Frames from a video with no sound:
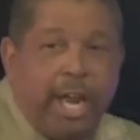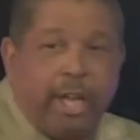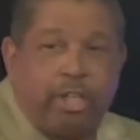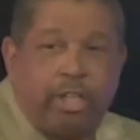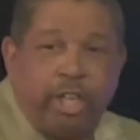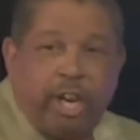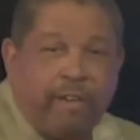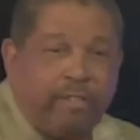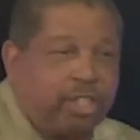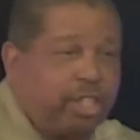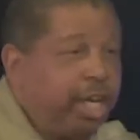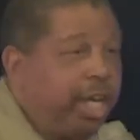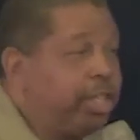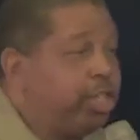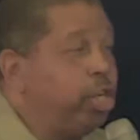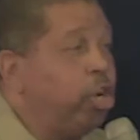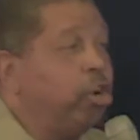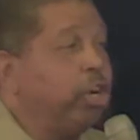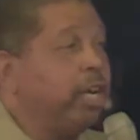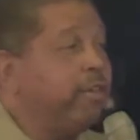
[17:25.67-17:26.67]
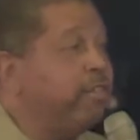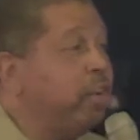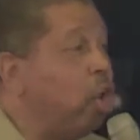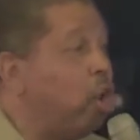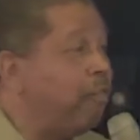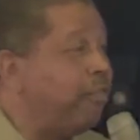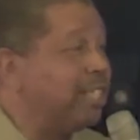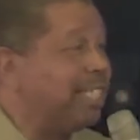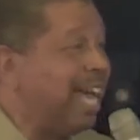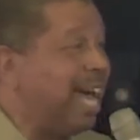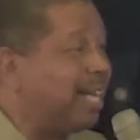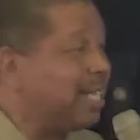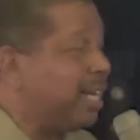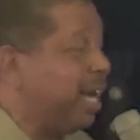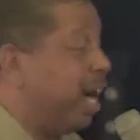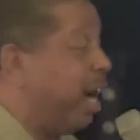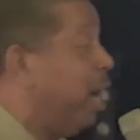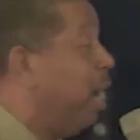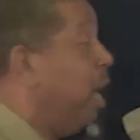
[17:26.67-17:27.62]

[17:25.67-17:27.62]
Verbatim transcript: you never see it, you don't even know if it's out there